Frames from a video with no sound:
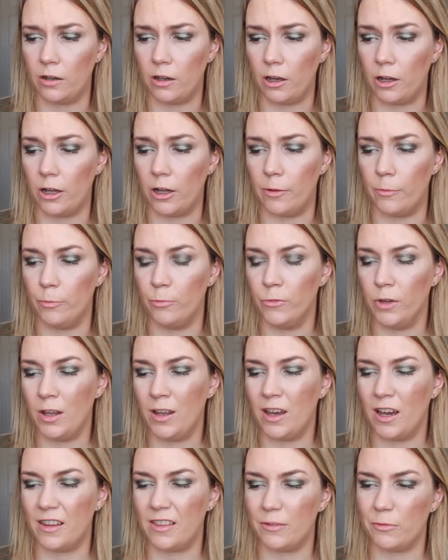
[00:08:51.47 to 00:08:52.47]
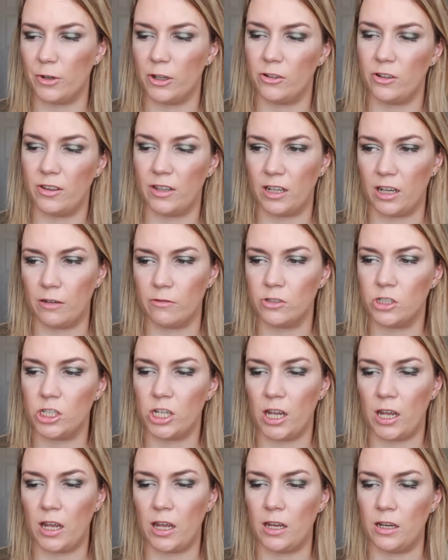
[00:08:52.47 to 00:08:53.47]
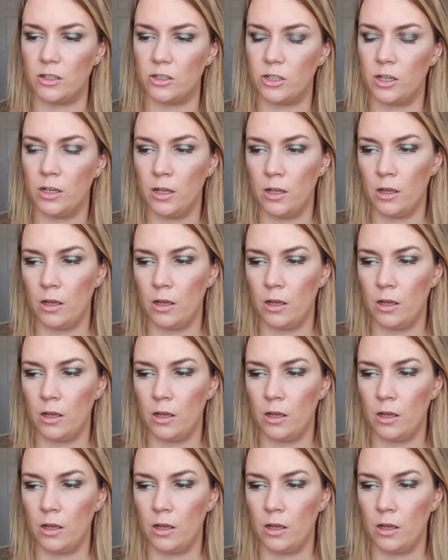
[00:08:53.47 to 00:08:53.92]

I think my only thing I would change,